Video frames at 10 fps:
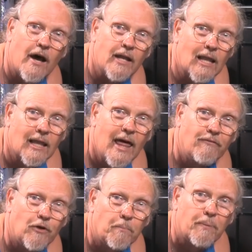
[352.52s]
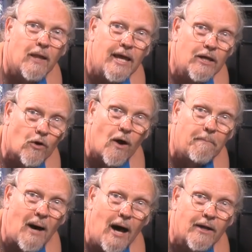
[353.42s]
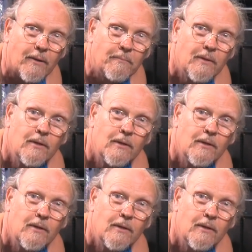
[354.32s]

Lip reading: on a level plane or a bottom.